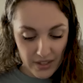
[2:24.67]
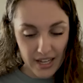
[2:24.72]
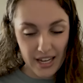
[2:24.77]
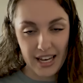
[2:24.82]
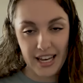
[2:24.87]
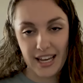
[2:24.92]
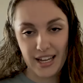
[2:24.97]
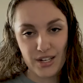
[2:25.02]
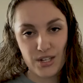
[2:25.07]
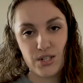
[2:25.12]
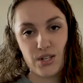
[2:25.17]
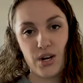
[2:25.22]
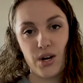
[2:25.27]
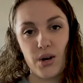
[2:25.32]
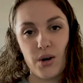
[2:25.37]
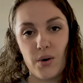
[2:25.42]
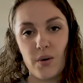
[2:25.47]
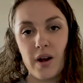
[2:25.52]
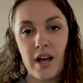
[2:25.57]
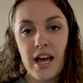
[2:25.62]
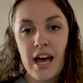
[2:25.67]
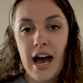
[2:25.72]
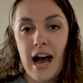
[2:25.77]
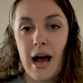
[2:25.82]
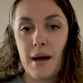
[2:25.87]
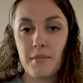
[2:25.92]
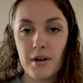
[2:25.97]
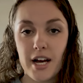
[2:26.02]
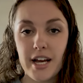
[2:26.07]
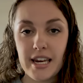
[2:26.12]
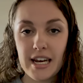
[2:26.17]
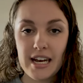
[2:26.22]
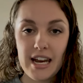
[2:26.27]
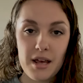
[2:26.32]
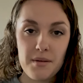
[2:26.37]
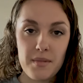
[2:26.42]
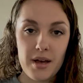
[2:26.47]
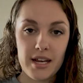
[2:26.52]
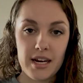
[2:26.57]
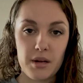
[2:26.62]
And so I'm not gonna
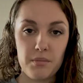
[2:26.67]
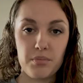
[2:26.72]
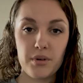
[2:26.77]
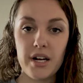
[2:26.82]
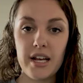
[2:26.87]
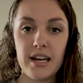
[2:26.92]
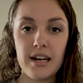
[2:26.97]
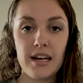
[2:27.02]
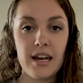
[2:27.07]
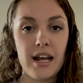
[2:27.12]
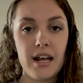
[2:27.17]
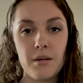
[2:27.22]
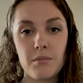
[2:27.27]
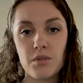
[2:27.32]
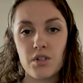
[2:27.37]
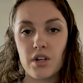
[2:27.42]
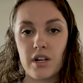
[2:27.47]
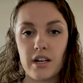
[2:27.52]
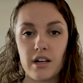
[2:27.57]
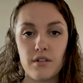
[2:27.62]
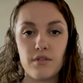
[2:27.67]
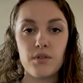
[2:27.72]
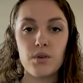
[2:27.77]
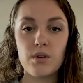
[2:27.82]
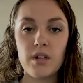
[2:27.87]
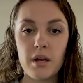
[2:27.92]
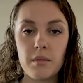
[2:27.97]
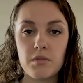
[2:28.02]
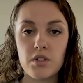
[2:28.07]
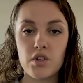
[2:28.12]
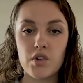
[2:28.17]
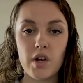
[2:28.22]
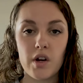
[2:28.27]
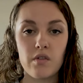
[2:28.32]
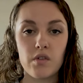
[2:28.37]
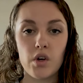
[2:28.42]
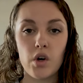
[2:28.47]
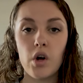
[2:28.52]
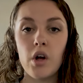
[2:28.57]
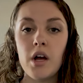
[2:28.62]
name any brand names or any food names in
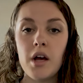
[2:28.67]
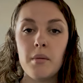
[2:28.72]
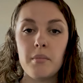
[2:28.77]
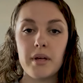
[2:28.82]
general,